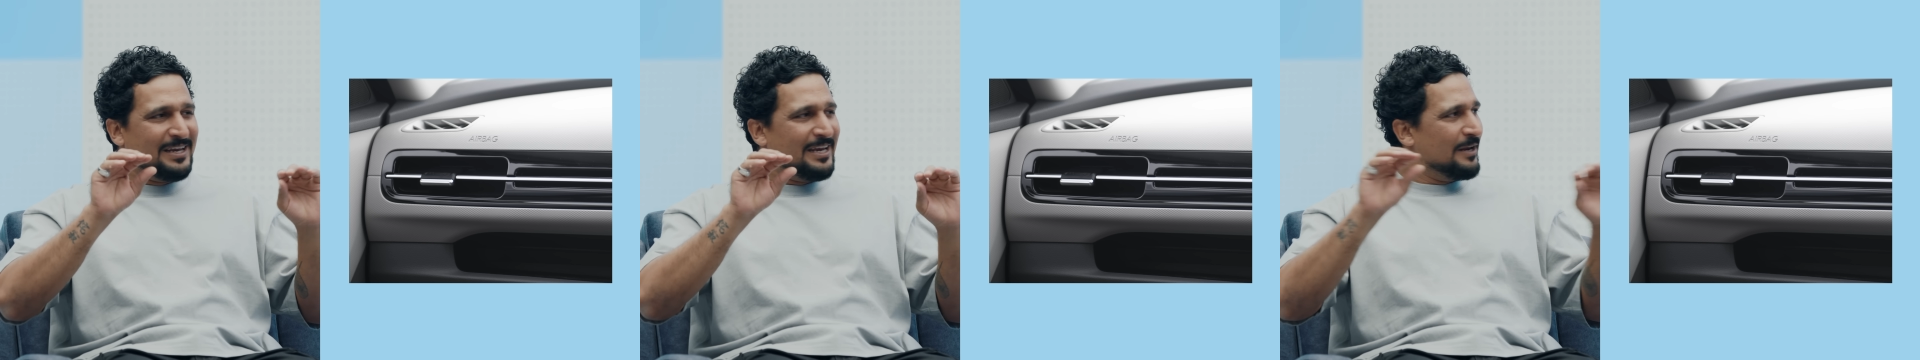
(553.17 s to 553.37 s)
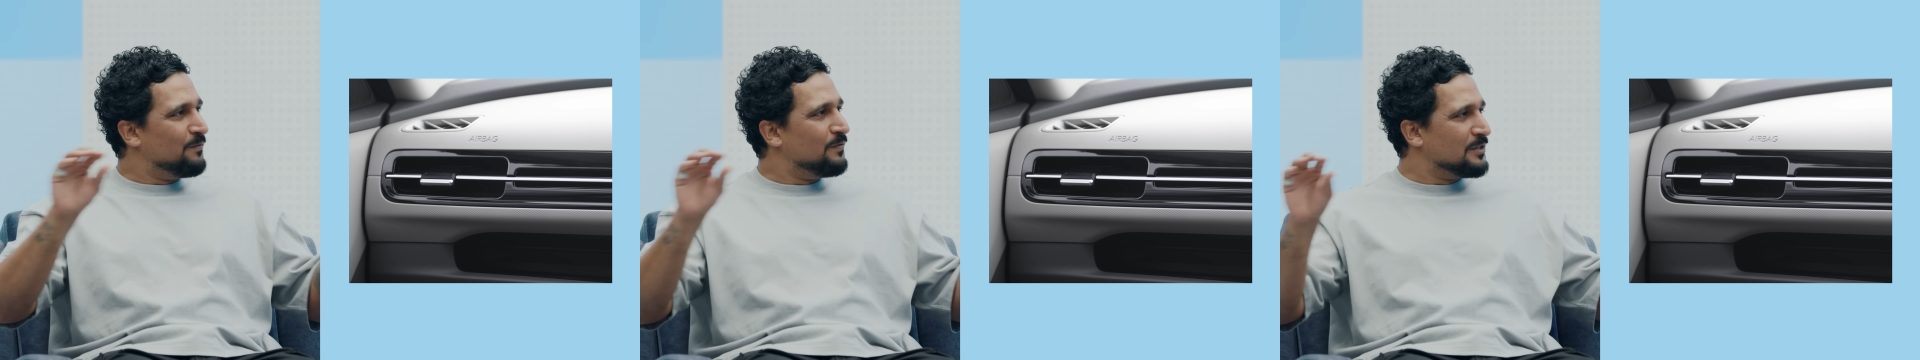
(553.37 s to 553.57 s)

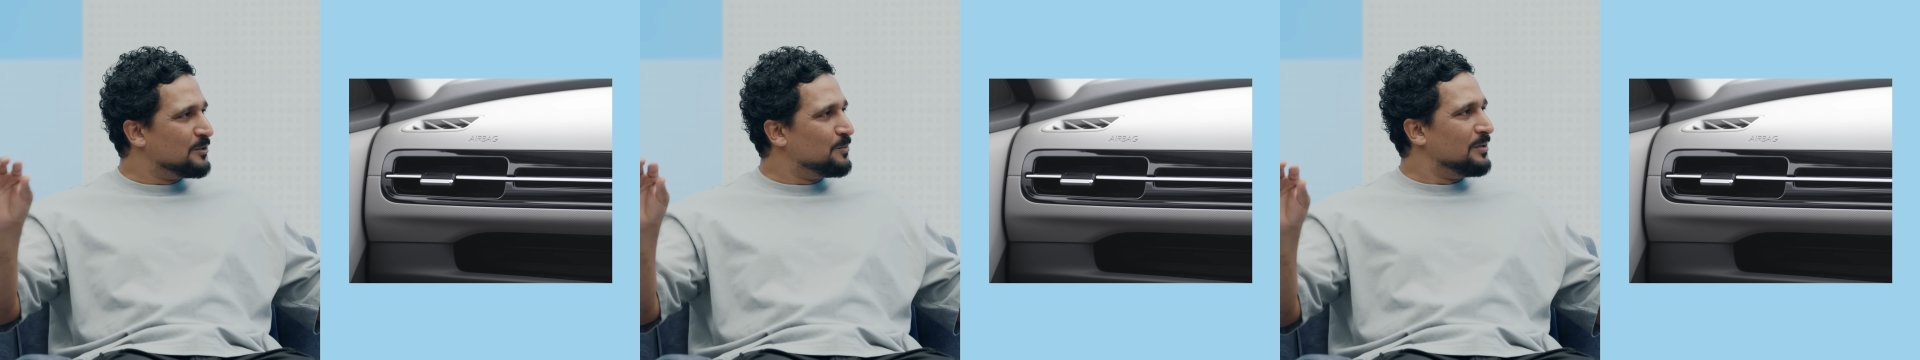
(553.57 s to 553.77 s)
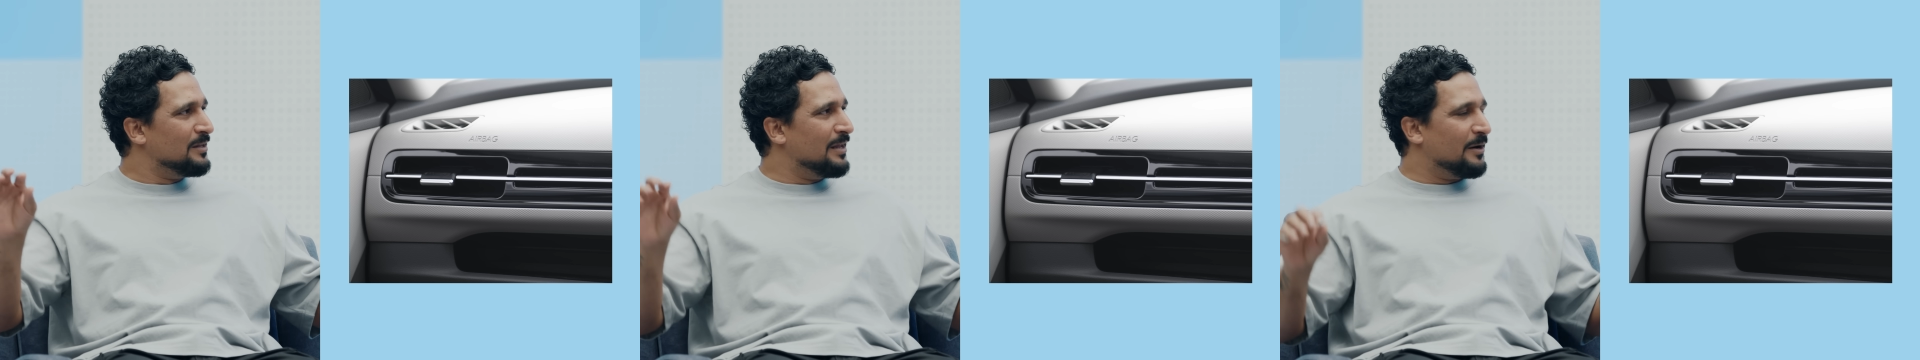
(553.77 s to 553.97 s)

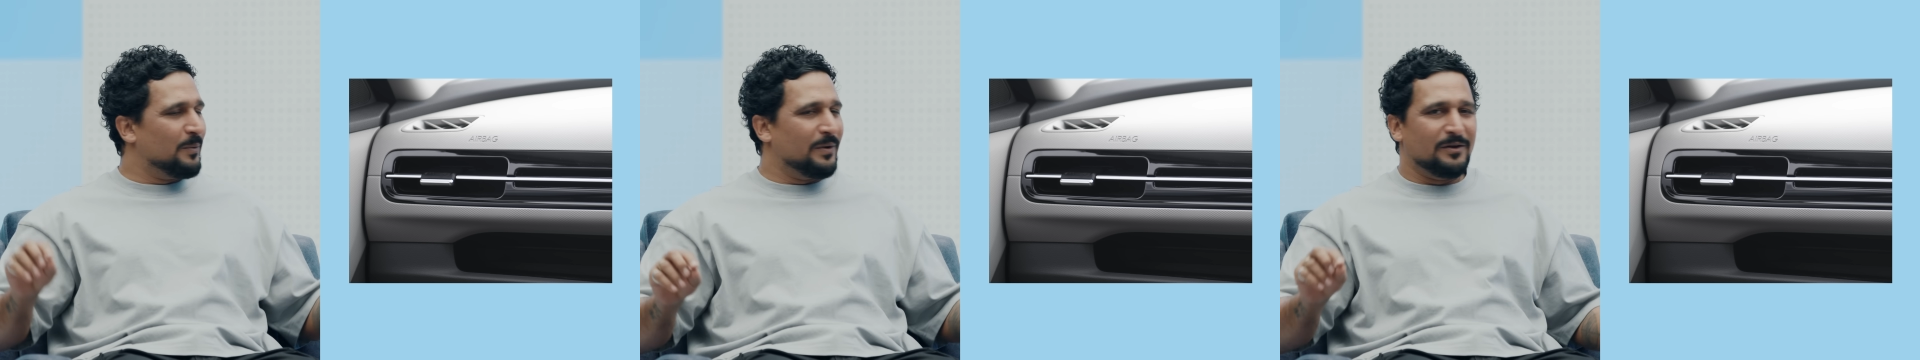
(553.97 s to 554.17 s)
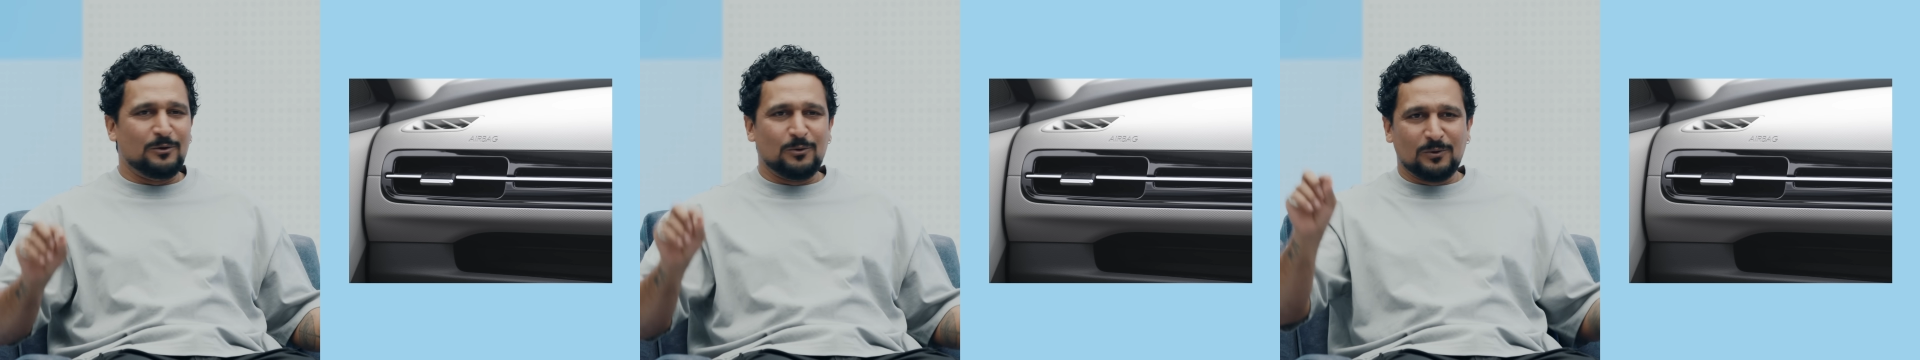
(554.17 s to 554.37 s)
invisible that
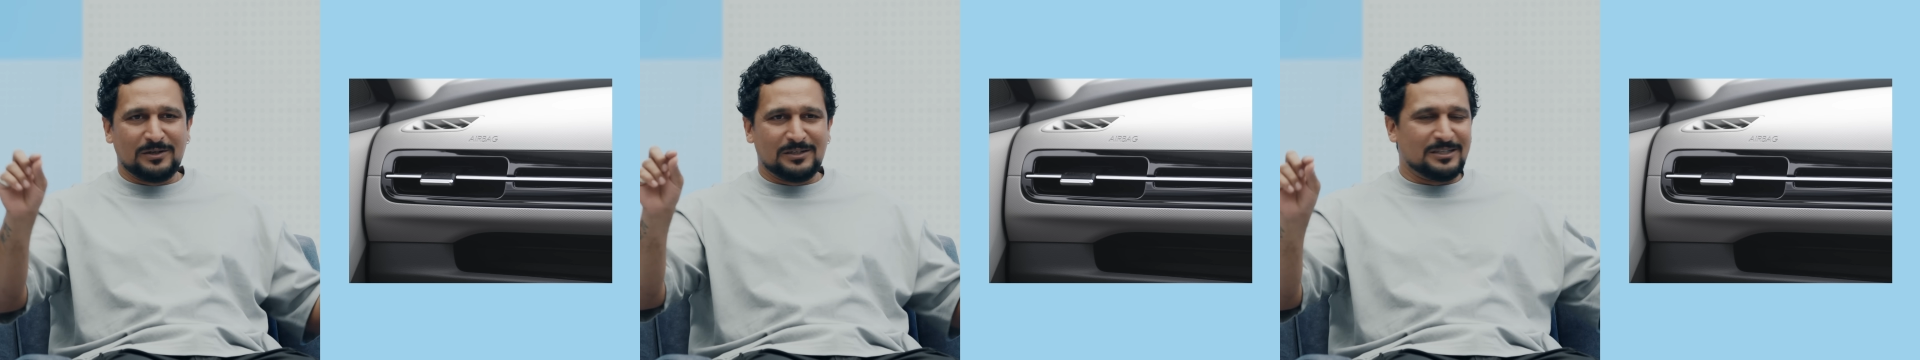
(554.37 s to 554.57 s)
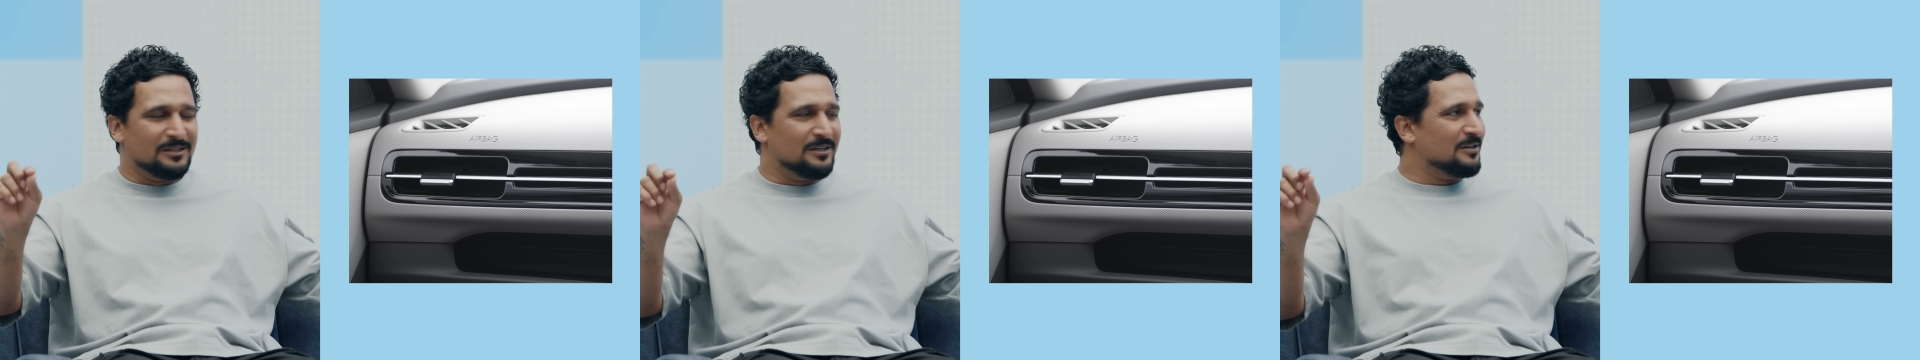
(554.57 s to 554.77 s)
way. You
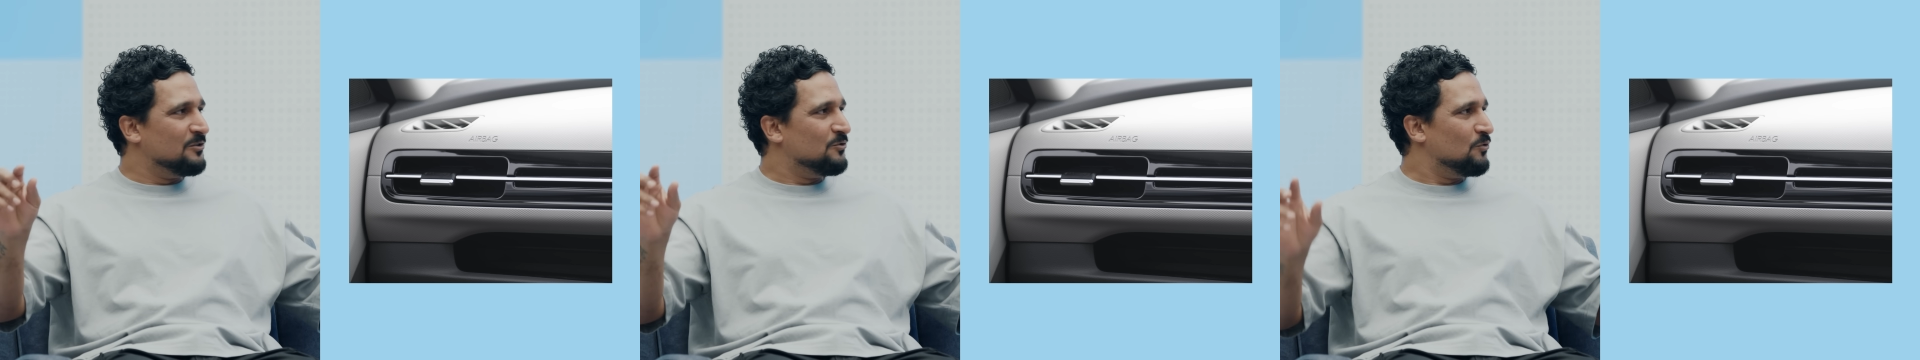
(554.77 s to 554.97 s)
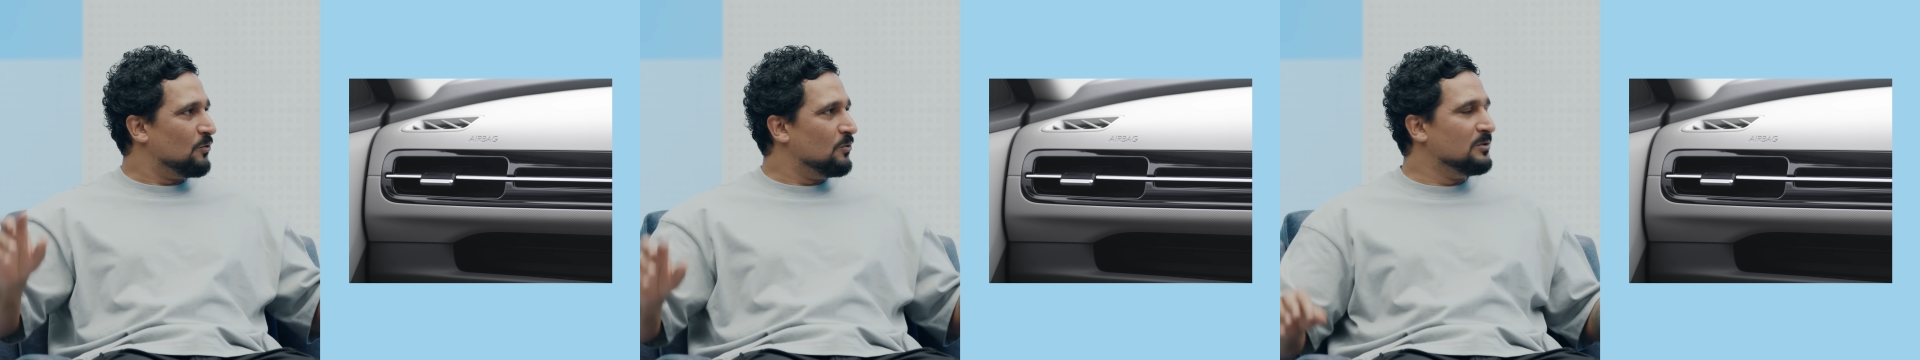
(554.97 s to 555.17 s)
only see the
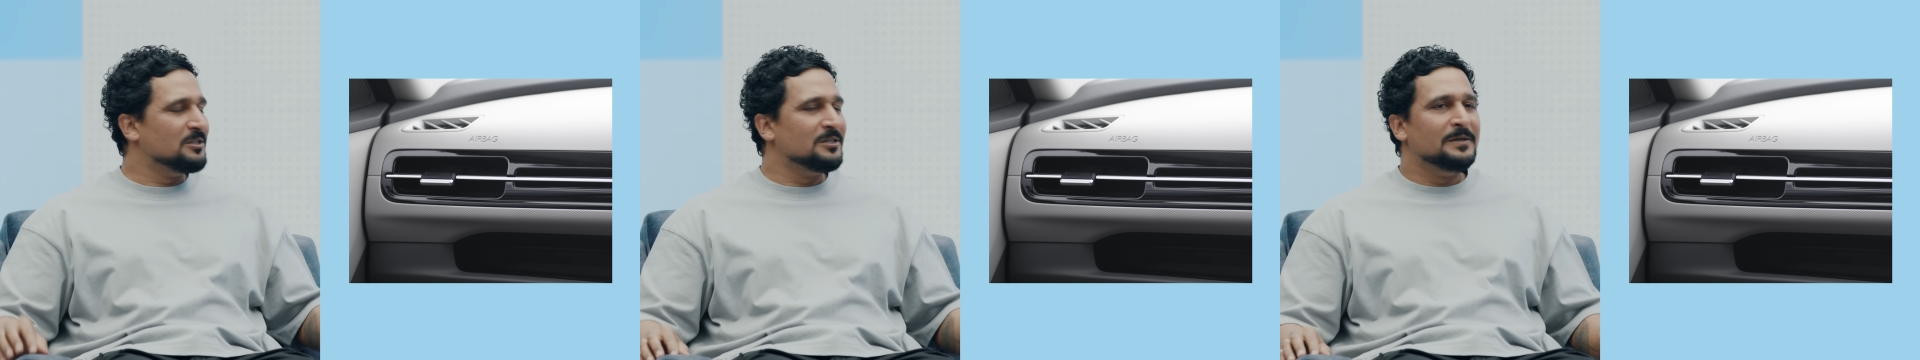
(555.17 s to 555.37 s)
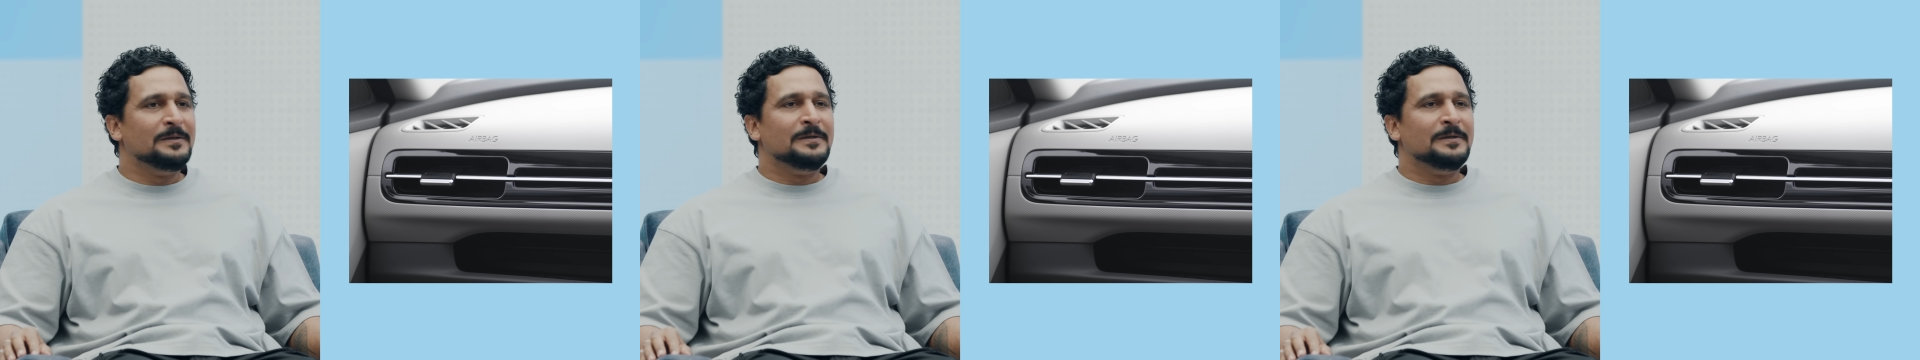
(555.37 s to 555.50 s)
controls.